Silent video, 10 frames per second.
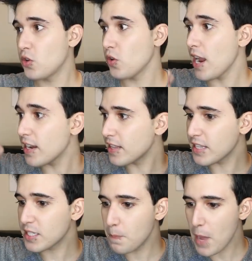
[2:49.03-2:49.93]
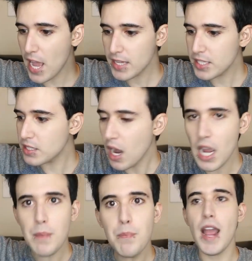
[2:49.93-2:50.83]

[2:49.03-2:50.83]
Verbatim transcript: Created this mass hype